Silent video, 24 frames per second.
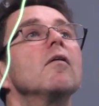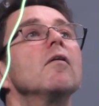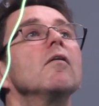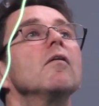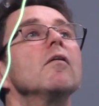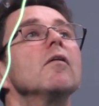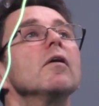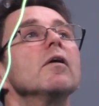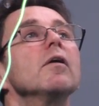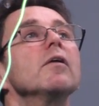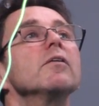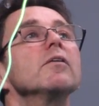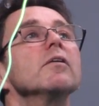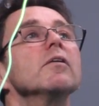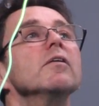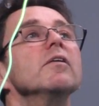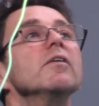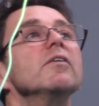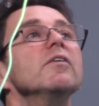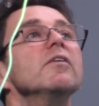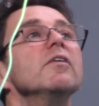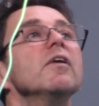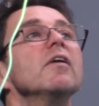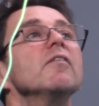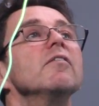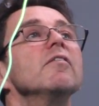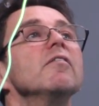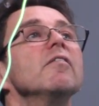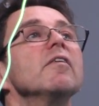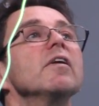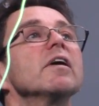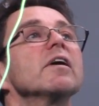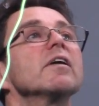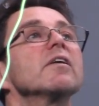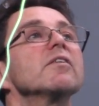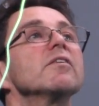right, so this is f of
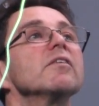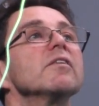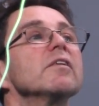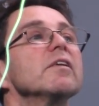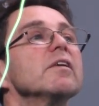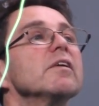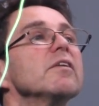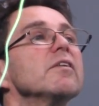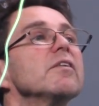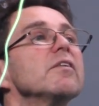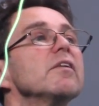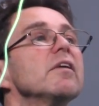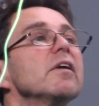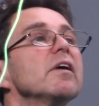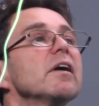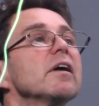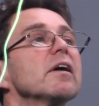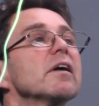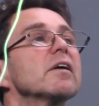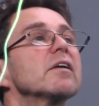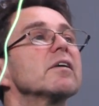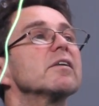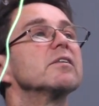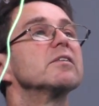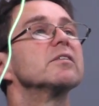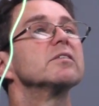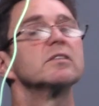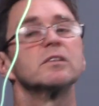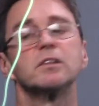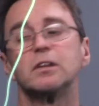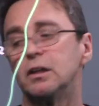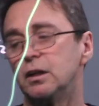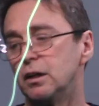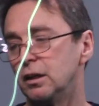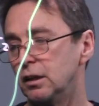x against x.